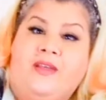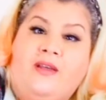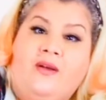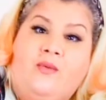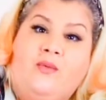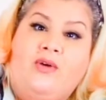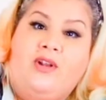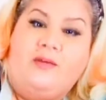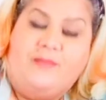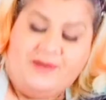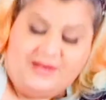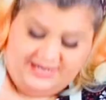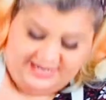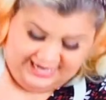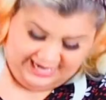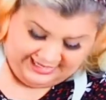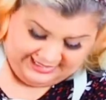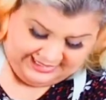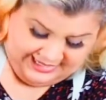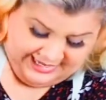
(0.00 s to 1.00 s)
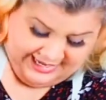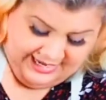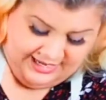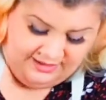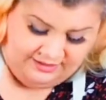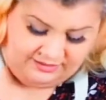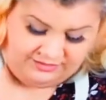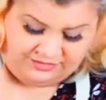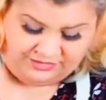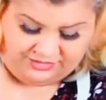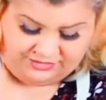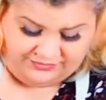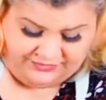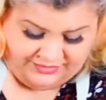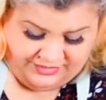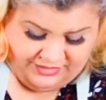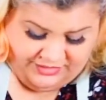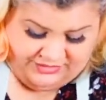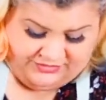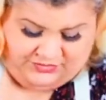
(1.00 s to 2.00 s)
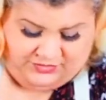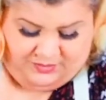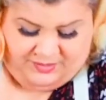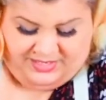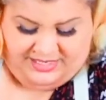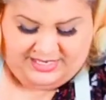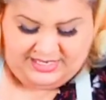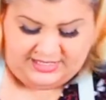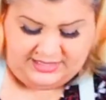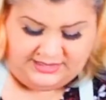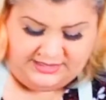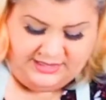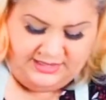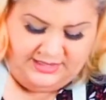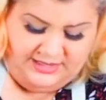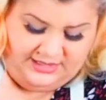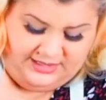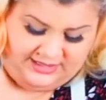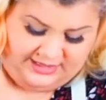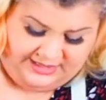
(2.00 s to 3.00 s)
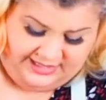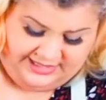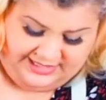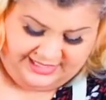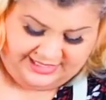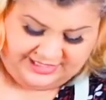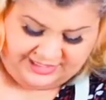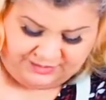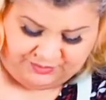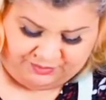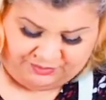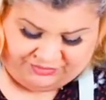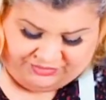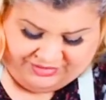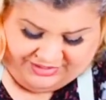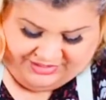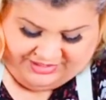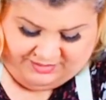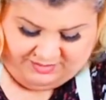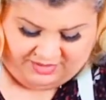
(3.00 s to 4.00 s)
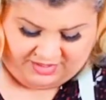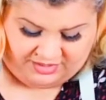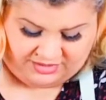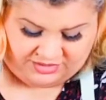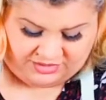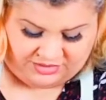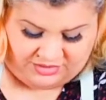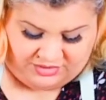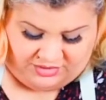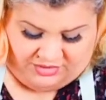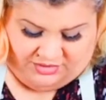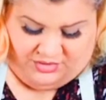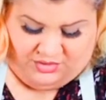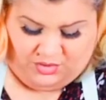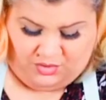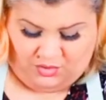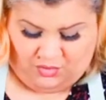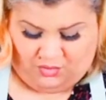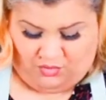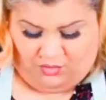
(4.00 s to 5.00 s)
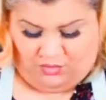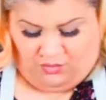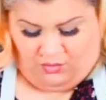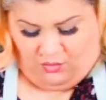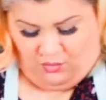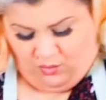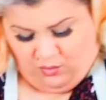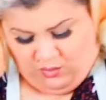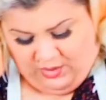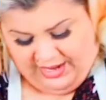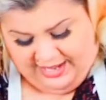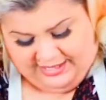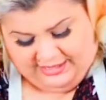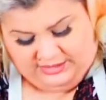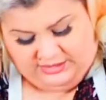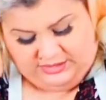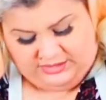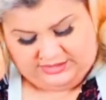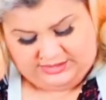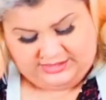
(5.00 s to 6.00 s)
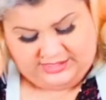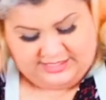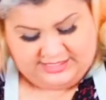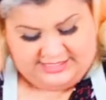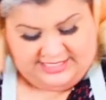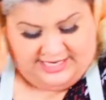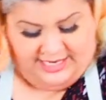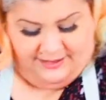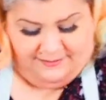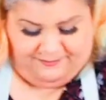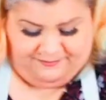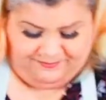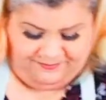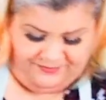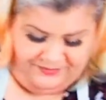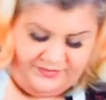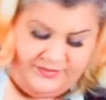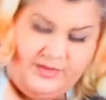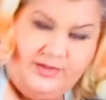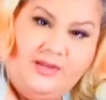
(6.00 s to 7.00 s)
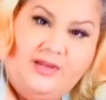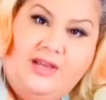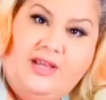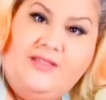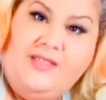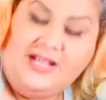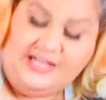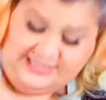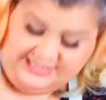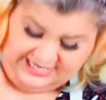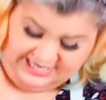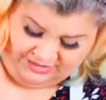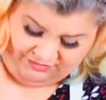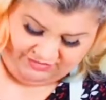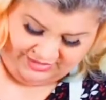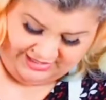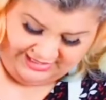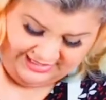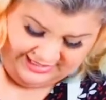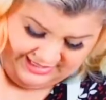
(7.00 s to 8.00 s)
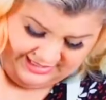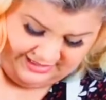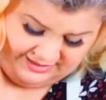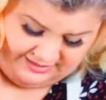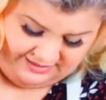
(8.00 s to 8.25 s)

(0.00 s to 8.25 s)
while I've been yakking, just for those few minutes, it is pretty much well stirred in. And that's it, really.